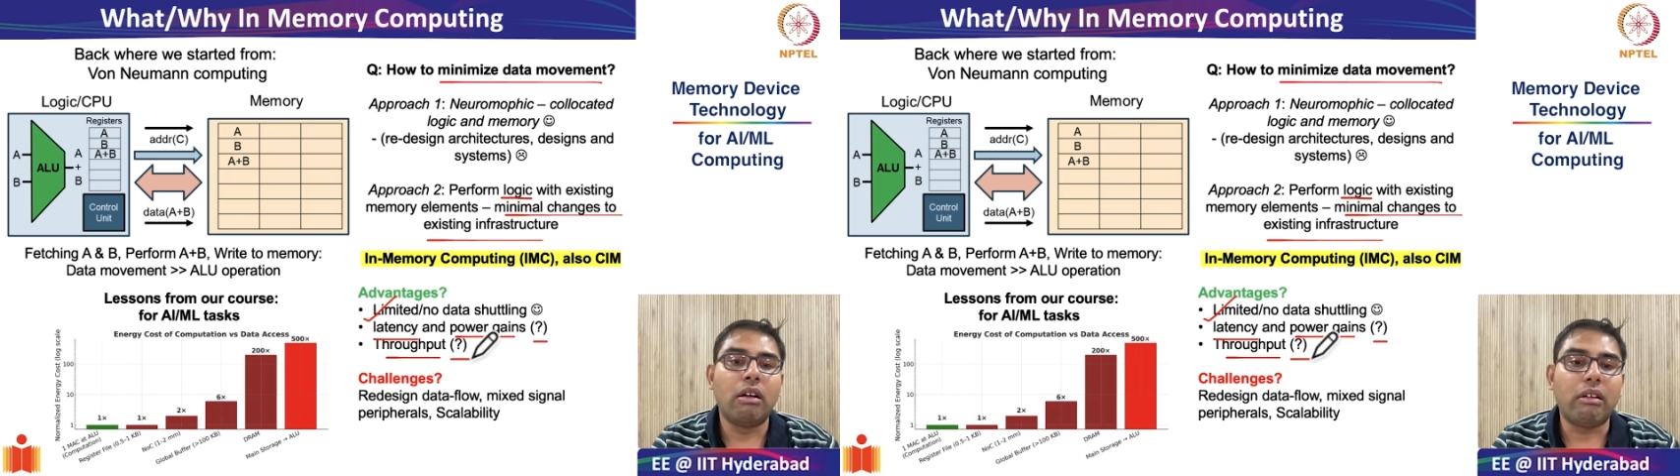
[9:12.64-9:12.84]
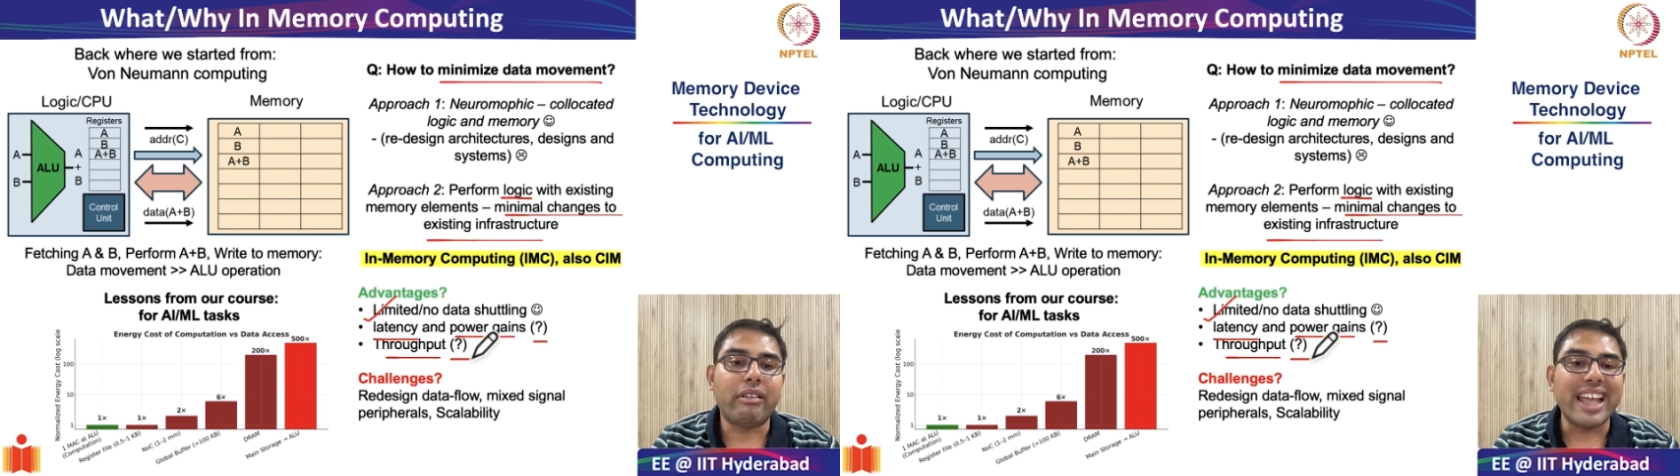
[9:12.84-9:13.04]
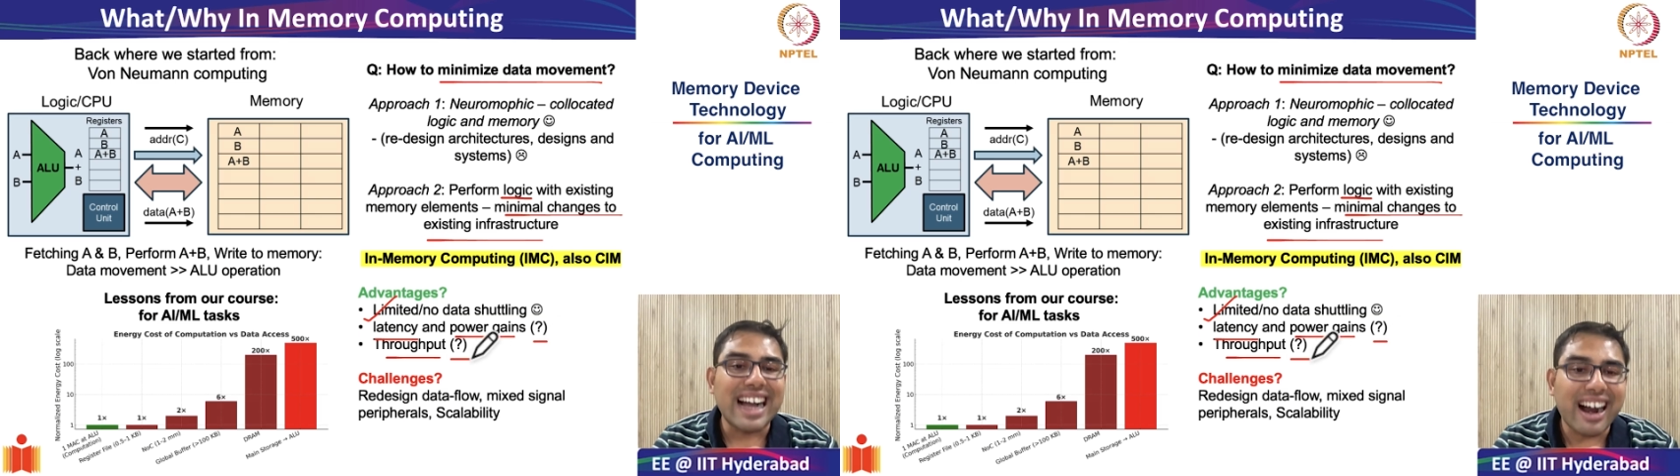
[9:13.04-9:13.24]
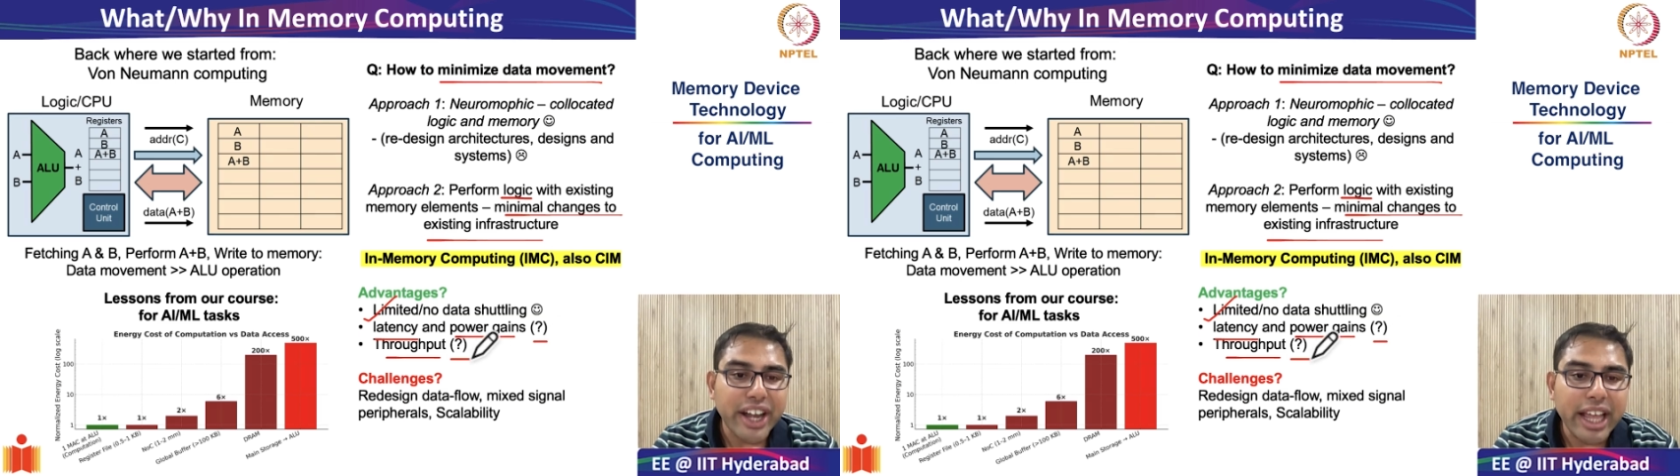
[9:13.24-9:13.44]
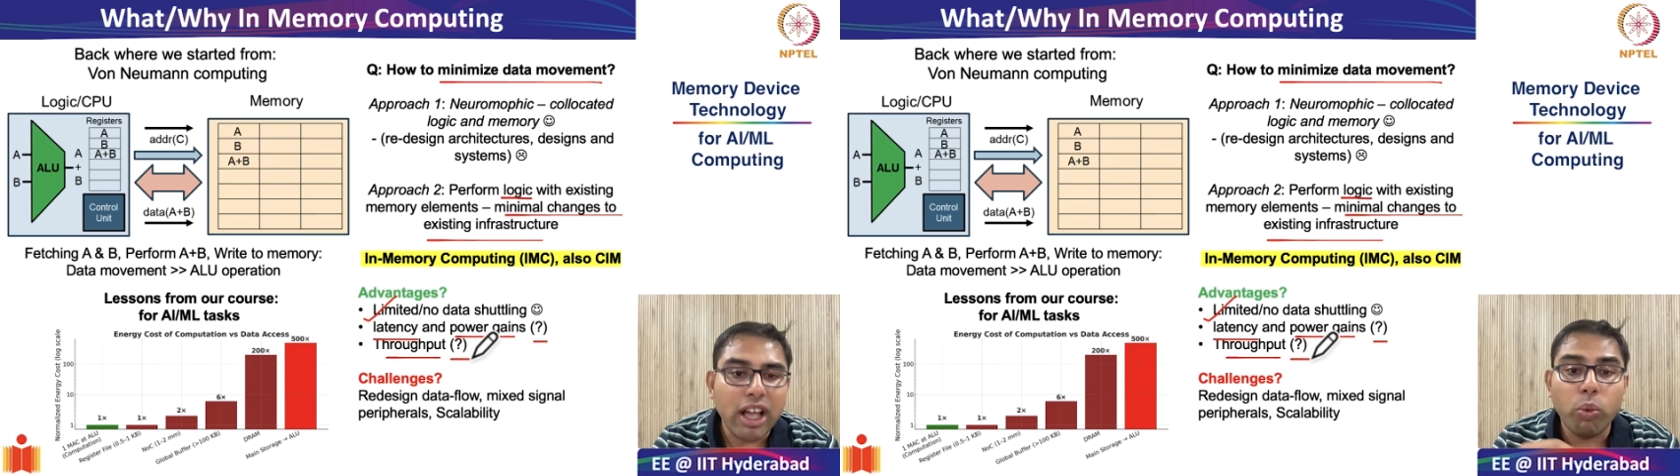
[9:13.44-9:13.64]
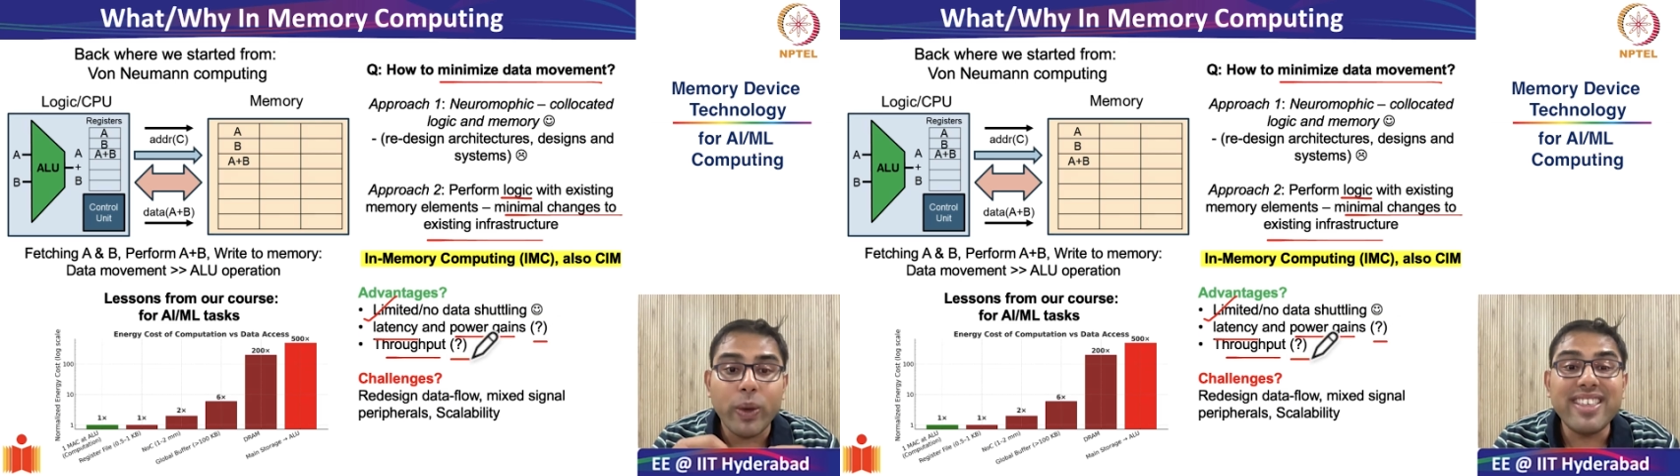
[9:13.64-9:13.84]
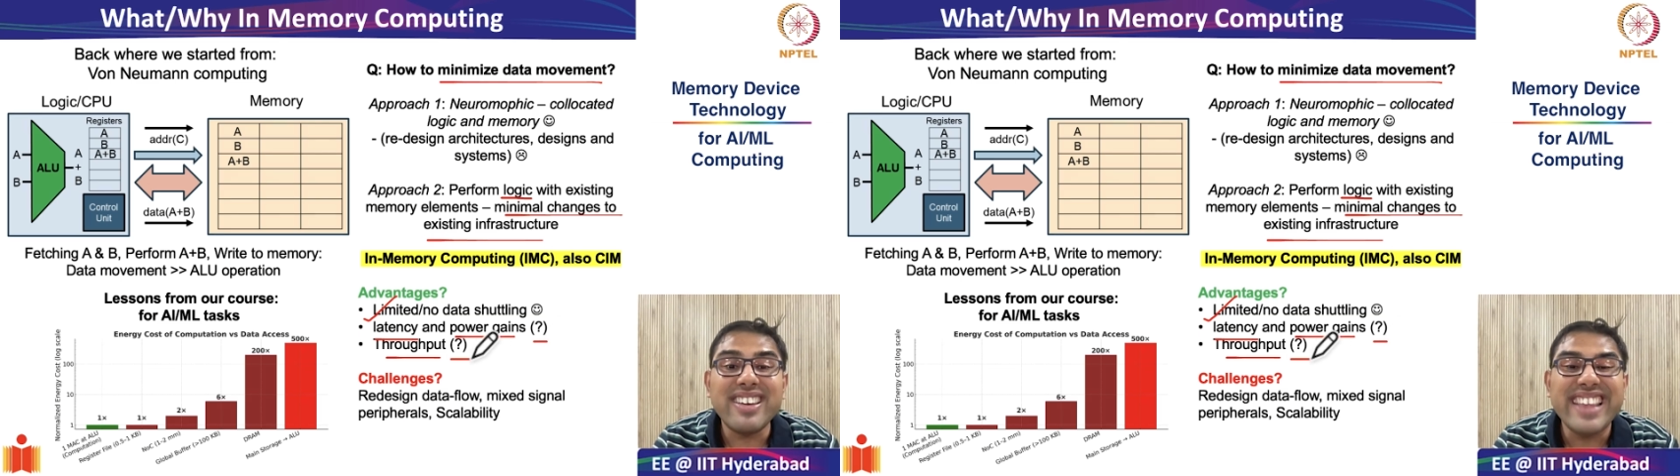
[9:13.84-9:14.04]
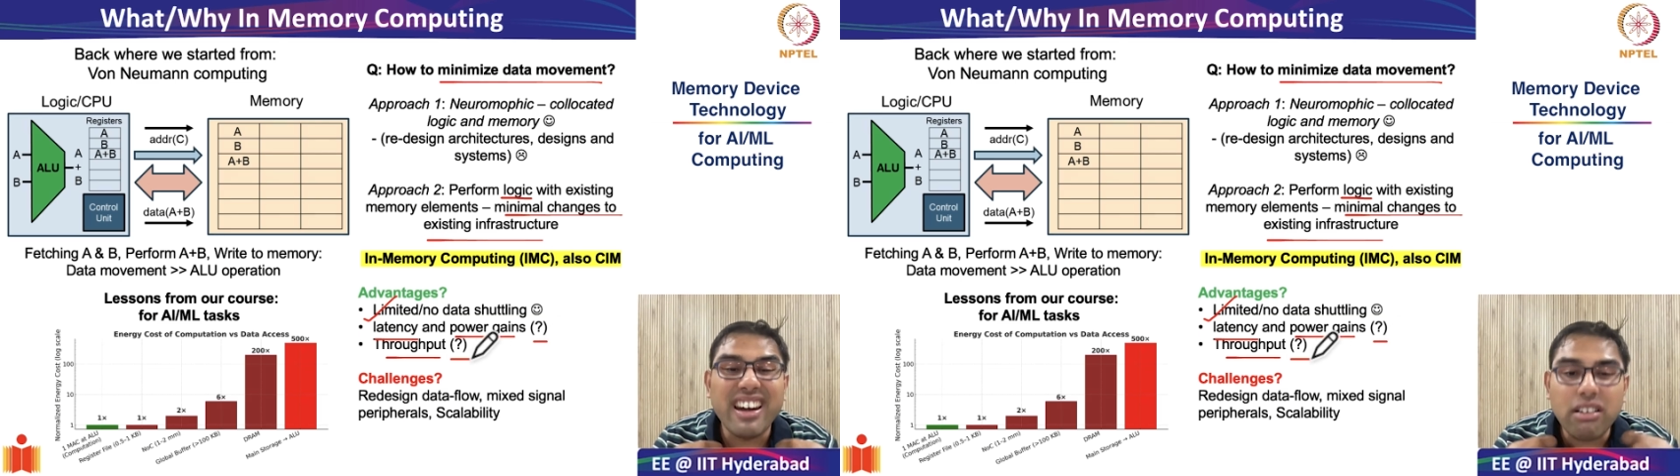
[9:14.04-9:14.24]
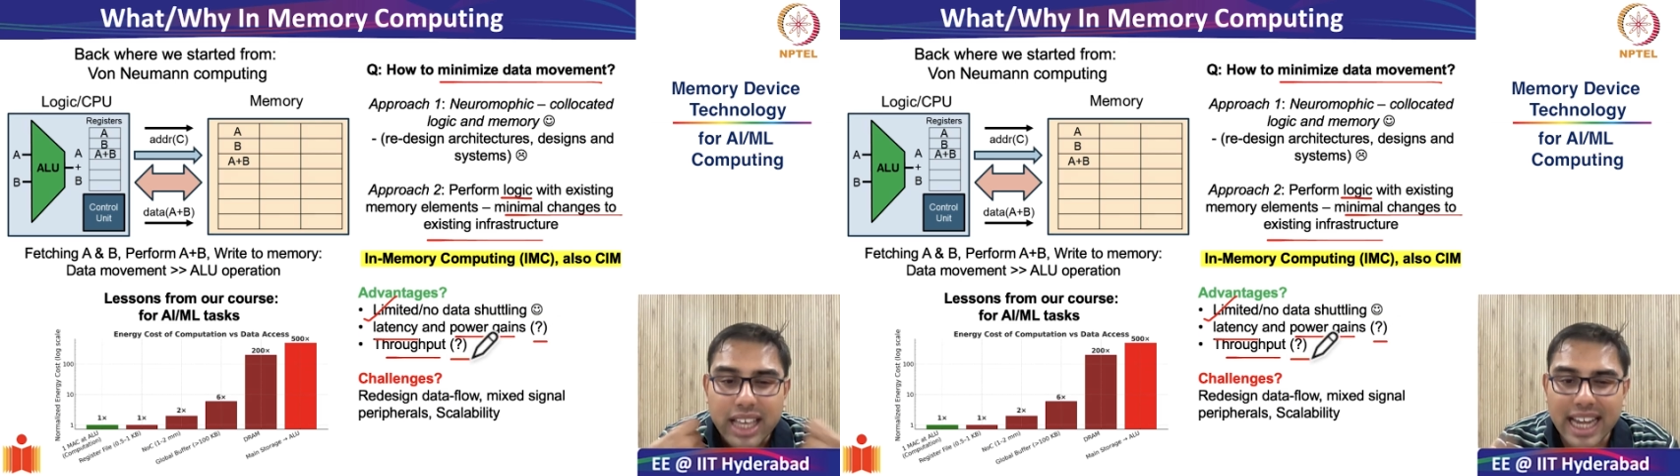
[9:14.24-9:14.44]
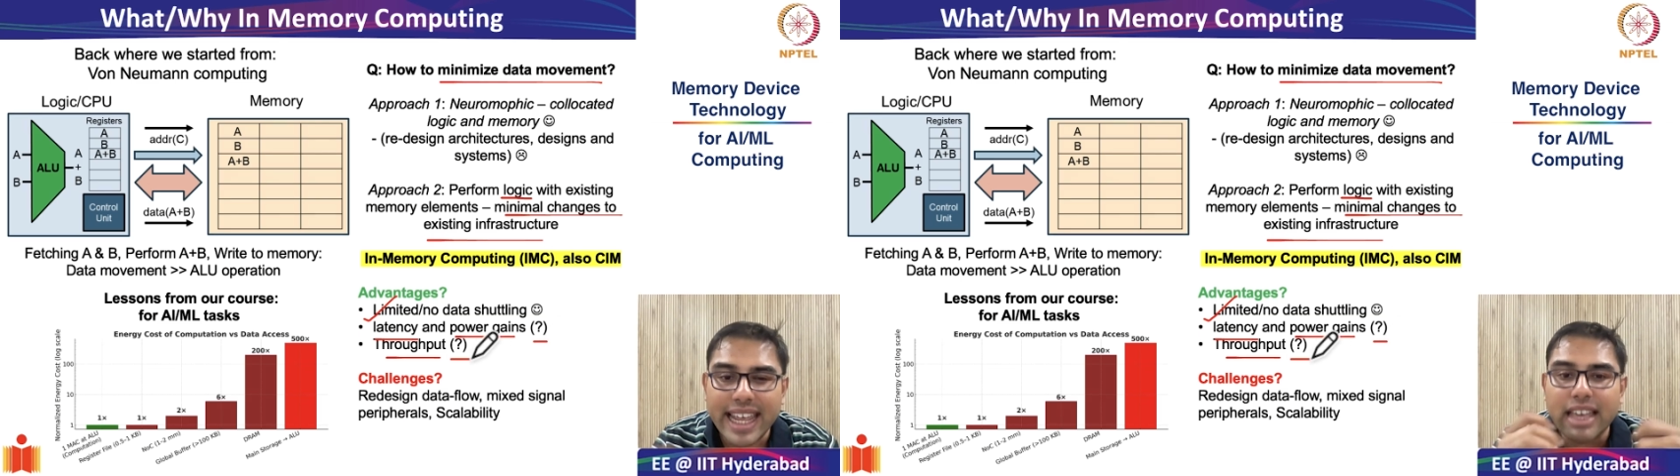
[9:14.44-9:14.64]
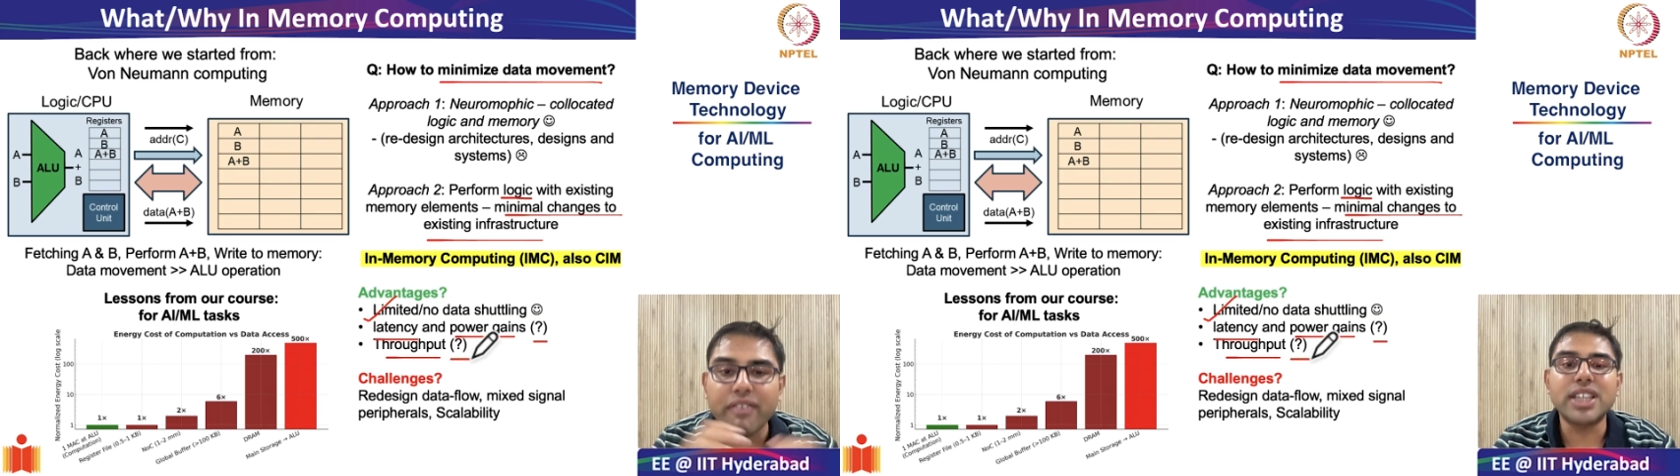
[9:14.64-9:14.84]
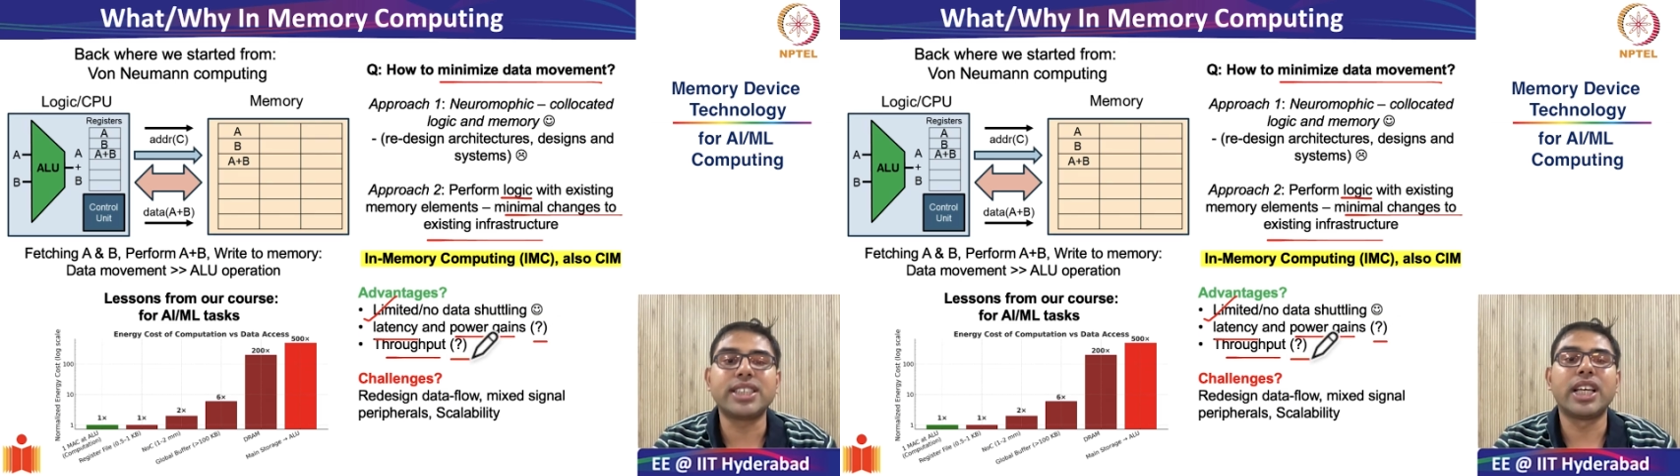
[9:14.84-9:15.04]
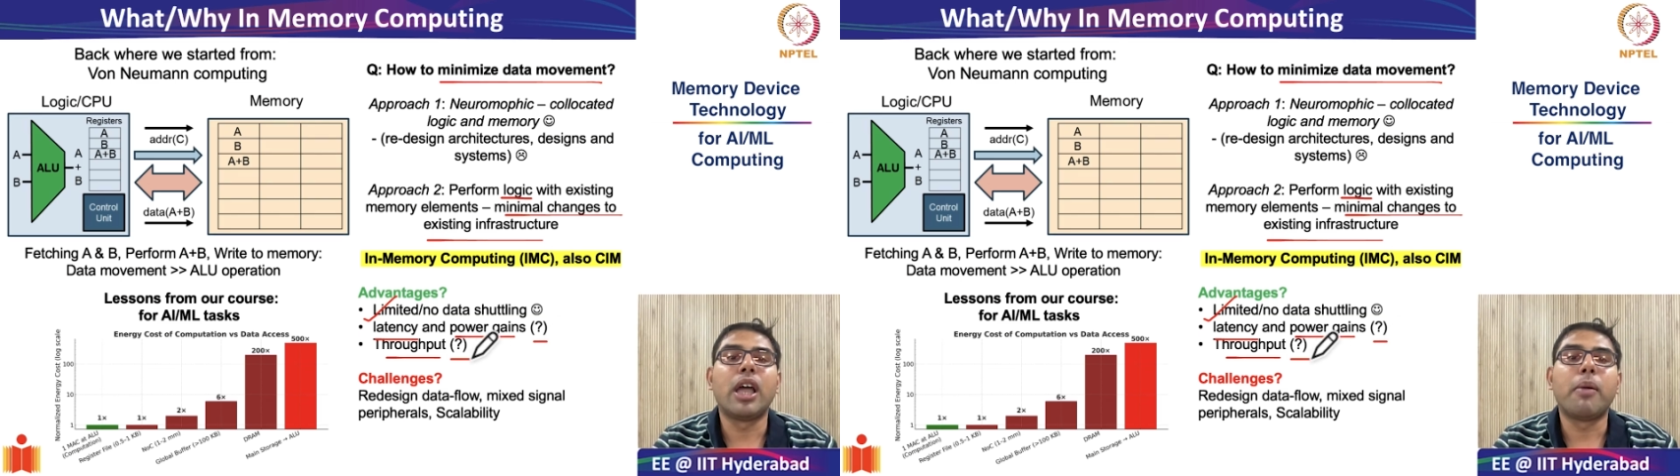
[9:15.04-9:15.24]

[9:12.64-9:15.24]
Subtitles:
regarding whether they really give us